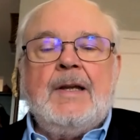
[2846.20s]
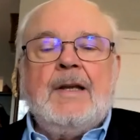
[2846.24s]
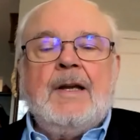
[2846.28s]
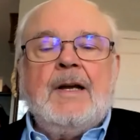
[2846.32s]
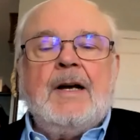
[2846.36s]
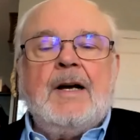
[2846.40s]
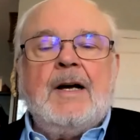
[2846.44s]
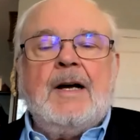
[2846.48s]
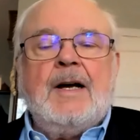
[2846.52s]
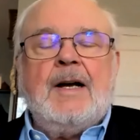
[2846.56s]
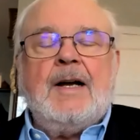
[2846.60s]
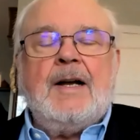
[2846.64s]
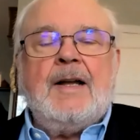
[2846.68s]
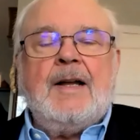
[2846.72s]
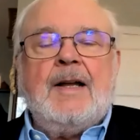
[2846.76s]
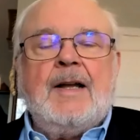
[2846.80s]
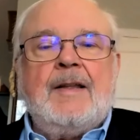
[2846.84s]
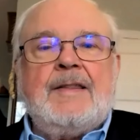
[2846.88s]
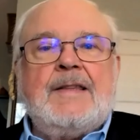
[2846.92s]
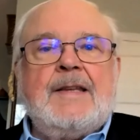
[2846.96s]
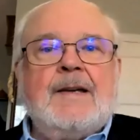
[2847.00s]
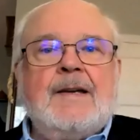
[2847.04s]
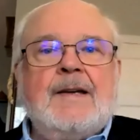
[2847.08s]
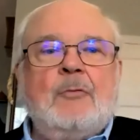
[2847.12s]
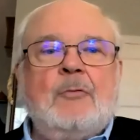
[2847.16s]
The
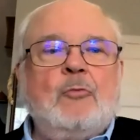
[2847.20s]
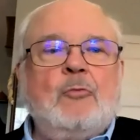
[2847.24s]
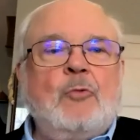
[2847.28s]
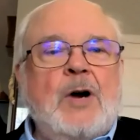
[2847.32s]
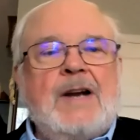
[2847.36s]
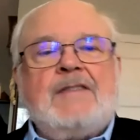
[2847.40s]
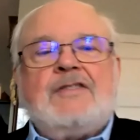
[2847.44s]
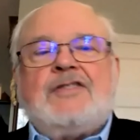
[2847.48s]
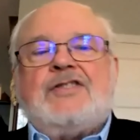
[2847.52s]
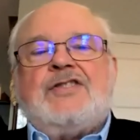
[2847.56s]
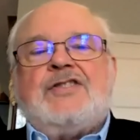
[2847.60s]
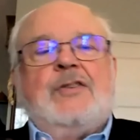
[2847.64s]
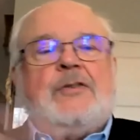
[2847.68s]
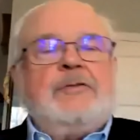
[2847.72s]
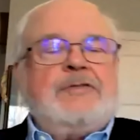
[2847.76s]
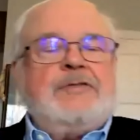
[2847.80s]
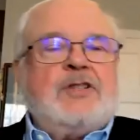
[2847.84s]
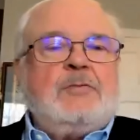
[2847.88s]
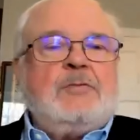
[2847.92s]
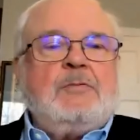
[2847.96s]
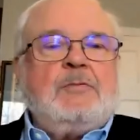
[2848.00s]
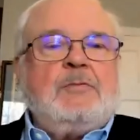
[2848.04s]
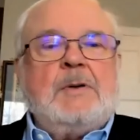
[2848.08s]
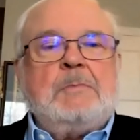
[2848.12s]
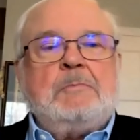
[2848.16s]
Weather
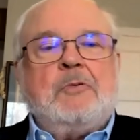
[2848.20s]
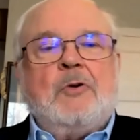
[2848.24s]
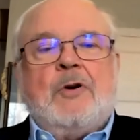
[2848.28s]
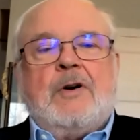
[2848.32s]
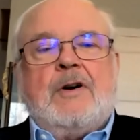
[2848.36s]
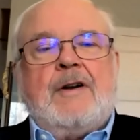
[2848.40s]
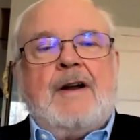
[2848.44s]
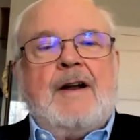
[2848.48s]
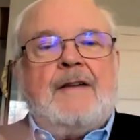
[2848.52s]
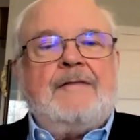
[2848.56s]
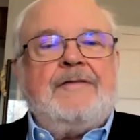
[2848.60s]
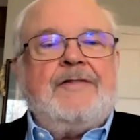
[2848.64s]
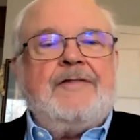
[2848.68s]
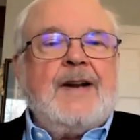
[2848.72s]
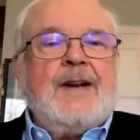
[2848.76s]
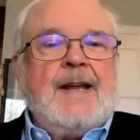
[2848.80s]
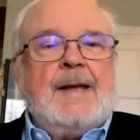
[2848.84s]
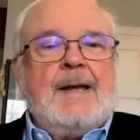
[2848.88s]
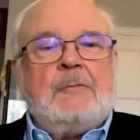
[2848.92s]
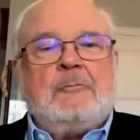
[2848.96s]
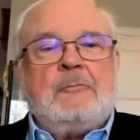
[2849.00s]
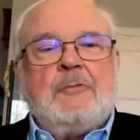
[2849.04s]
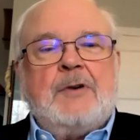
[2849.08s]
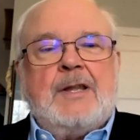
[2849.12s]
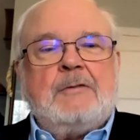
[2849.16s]
Service reporter, I
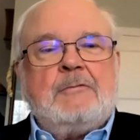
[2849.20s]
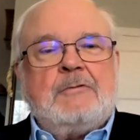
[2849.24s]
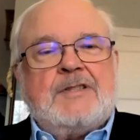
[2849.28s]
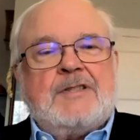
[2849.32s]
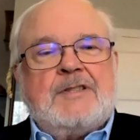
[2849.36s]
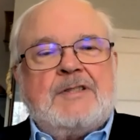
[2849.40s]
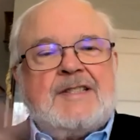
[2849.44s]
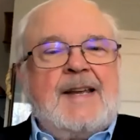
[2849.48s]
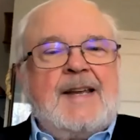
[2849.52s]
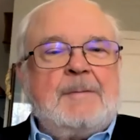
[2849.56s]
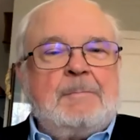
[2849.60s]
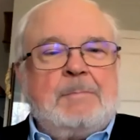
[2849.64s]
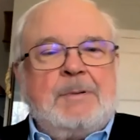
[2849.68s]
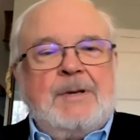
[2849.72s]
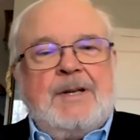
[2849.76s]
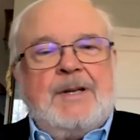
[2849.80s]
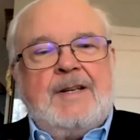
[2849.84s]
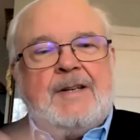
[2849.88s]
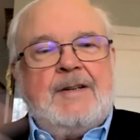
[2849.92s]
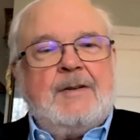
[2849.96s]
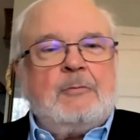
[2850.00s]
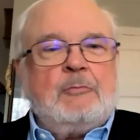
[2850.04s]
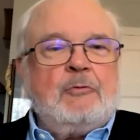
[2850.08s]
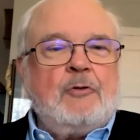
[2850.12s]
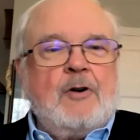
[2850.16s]
forget whether it was AP
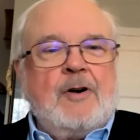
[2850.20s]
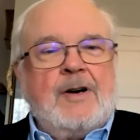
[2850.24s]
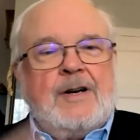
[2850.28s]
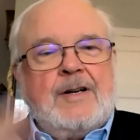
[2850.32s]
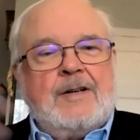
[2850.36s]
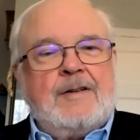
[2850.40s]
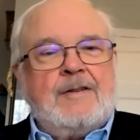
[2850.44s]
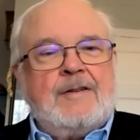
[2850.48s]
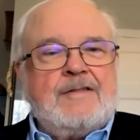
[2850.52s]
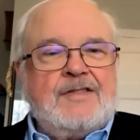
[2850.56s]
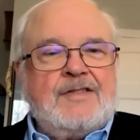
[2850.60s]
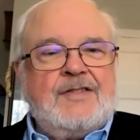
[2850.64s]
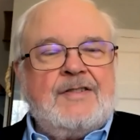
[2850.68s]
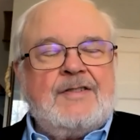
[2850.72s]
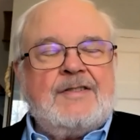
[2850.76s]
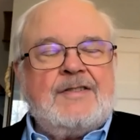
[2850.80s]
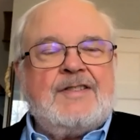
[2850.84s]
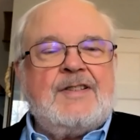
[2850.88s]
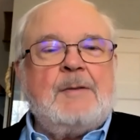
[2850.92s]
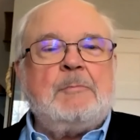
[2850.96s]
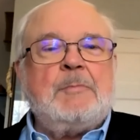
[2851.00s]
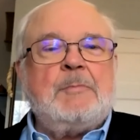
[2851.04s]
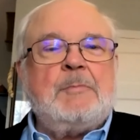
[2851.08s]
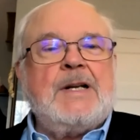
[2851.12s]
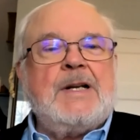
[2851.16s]
or Reuters or
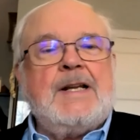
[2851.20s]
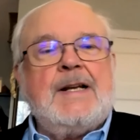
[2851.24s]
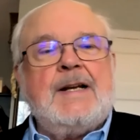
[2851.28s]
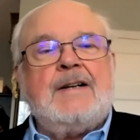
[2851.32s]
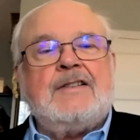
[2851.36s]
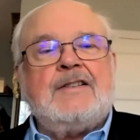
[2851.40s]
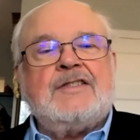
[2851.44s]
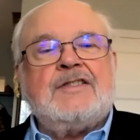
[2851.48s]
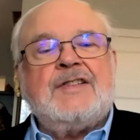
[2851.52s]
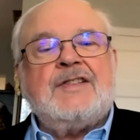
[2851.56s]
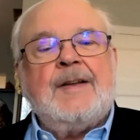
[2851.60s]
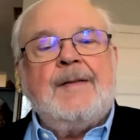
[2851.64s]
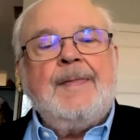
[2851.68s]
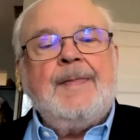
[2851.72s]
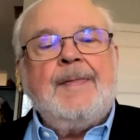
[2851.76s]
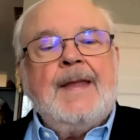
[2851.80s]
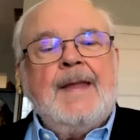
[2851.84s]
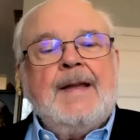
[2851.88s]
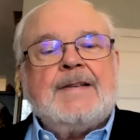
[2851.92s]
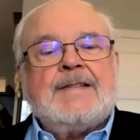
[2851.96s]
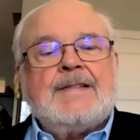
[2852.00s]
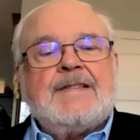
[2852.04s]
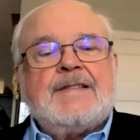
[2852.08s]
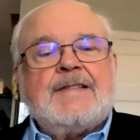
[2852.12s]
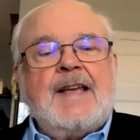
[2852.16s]
somebody else,
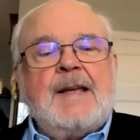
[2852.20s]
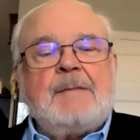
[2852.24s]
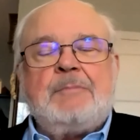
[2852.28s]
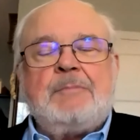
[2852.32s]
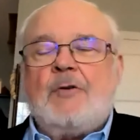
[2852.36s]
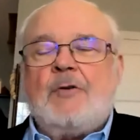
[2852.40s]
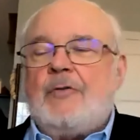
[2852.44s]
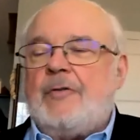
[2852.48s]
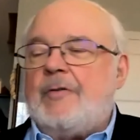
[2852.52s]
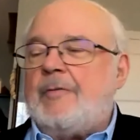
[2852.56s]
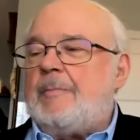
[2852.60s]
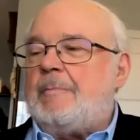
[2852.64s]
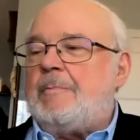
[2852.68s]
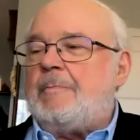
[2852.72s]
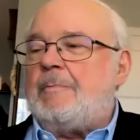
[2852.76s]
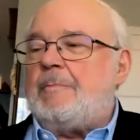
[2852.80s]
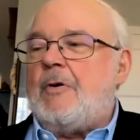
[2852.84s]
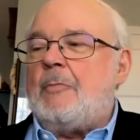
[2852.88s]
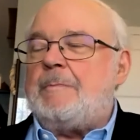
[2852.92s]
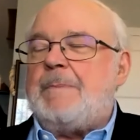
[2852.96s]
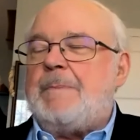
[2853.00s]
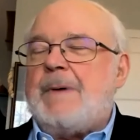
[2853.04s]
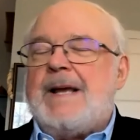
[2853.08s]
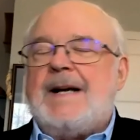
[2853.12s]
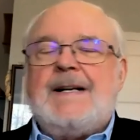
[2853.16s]
said
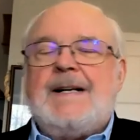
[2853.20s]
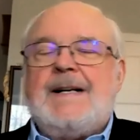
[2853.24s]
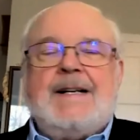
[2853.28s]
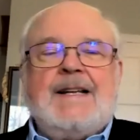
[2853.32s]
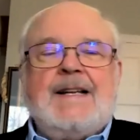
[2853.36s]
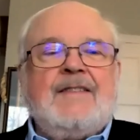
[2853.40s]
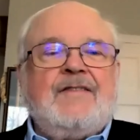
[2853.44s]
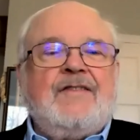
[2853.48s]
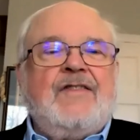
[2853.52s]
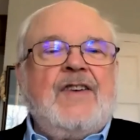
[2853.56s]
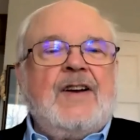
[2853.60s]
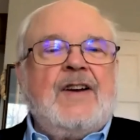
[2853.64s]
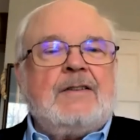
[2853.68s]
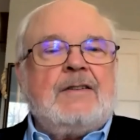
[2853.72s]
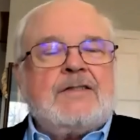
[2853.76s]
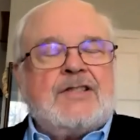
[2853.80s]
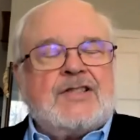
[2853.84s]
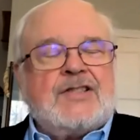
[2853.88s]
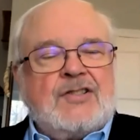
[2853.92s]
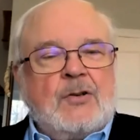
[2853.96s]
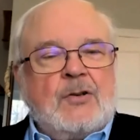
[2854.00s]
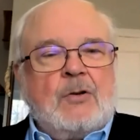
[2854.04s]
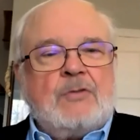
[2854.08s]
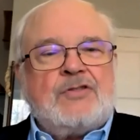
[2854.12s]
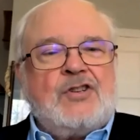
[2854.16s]
Pope Benedict felt
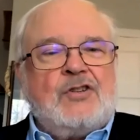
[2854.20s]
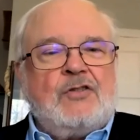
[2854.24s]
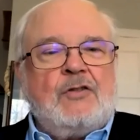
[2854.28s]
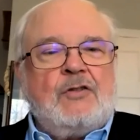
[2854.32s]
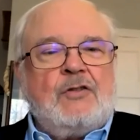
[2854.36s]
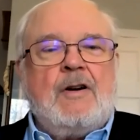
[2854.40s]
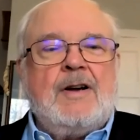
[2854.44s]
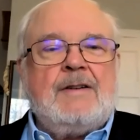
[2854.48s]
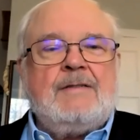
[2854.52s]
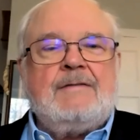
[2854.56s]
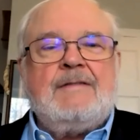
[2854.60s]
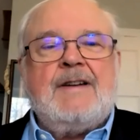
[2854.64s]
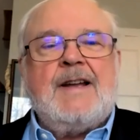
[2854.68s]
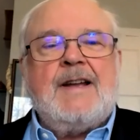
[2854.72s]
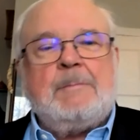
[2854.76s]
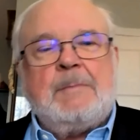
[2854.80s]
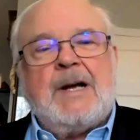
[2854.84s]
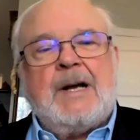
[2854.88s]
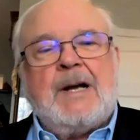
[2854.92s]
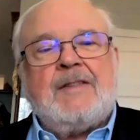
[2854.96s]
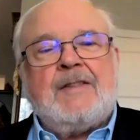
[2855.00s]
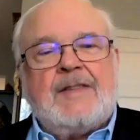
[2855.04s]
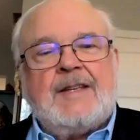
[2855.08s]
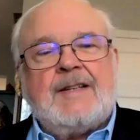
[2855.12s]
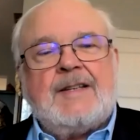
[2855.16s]
so strongly
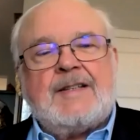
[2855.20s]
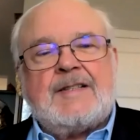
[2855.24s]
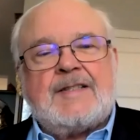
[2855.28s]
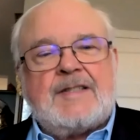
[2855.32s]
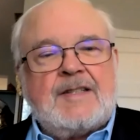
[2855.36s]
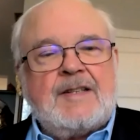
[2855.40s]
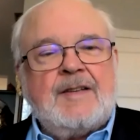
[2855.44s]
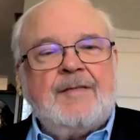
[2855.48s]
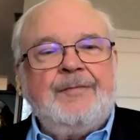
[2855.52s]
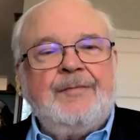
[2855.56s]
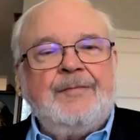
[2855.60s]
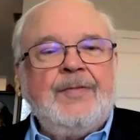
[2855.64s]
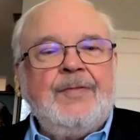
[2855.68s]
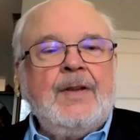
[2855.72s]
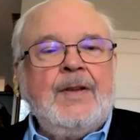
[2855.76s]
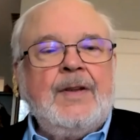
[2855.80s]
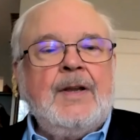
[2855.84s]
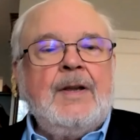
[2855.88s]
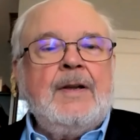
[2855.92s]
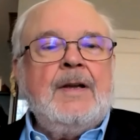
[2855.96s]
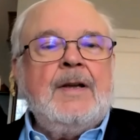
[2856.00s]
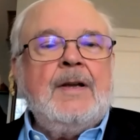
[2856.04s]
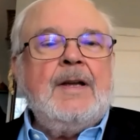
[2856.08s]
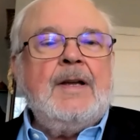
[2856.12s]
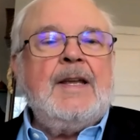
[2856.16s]
about this,
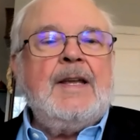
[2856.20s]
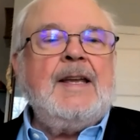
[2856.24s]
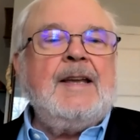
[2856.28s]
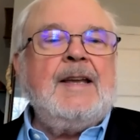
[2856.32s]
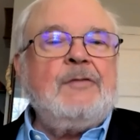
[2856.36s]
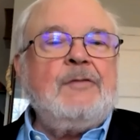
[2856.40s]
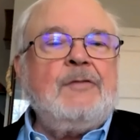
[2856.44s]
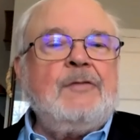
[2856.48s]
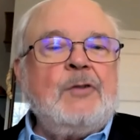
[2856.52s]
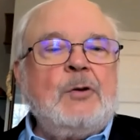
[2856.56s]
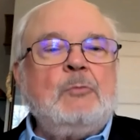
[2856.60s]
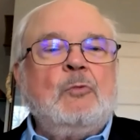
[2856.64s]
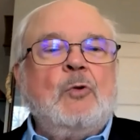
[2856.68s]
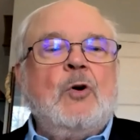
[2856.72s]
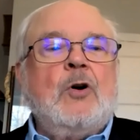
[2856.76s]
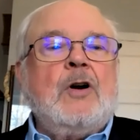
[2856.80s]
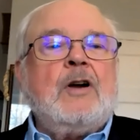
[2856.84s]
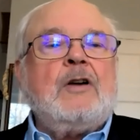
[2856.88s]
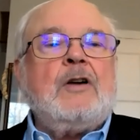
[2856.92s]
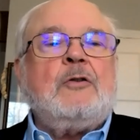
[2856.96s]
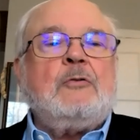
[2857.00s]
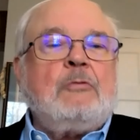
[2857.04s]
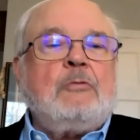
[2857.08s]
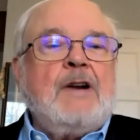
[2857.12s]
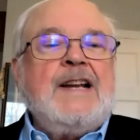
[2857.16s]
he even
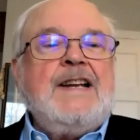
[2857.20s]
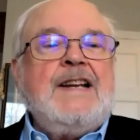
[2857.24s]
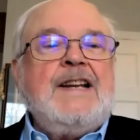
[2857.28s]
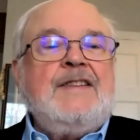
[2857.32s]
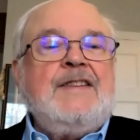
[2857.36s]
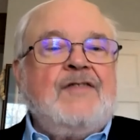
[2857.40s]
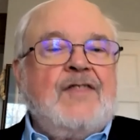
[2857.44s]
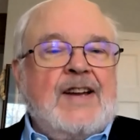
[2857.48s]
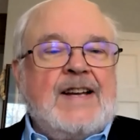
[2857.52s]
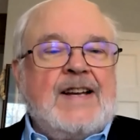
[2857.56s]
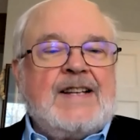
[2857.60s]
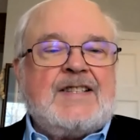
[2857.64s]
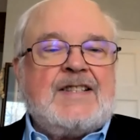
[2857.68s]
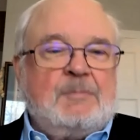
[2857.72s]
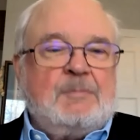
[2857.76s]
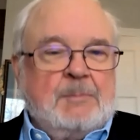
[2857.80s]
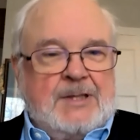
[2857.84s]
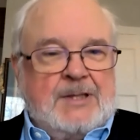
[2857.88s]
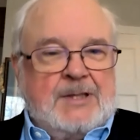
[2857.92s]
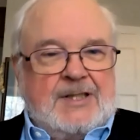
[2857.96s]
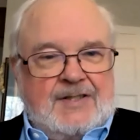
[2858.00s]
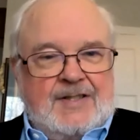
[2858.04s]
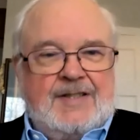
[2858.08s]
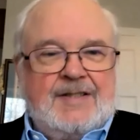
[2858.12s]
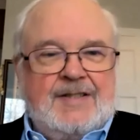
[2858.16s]
wore green
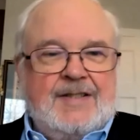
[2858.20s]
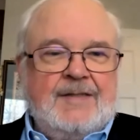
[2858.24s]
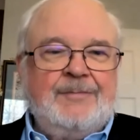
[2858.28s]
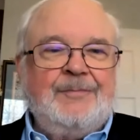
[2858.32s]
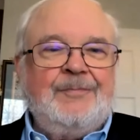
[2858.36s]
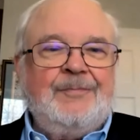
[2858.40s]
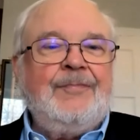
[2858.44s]
vestments.